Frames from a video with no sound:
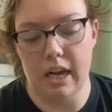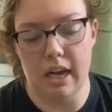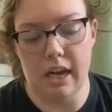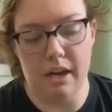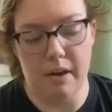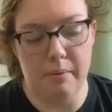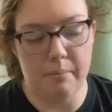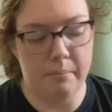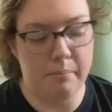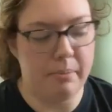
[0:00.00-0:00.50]

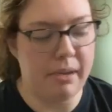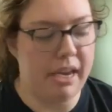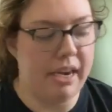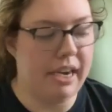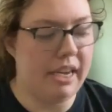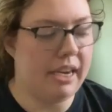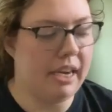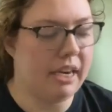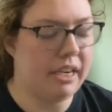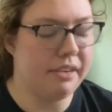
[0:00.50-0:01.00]
Um, but
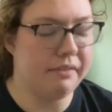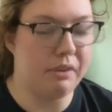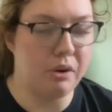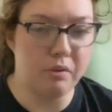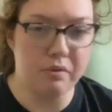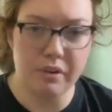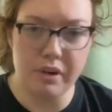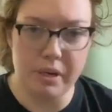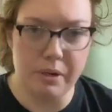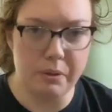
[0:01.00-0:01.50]
any kind of
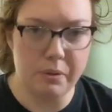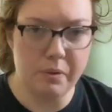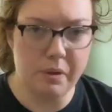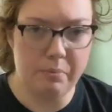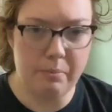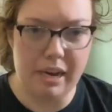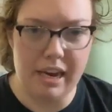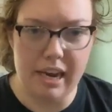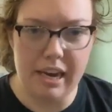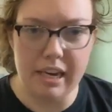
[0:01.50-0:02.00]
overuse
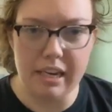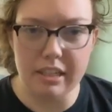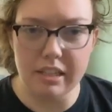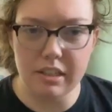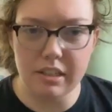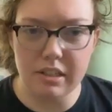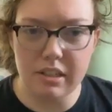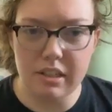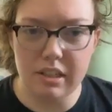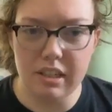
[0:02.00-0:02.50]
with my
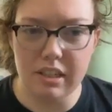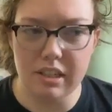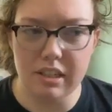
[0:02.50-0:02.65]
hands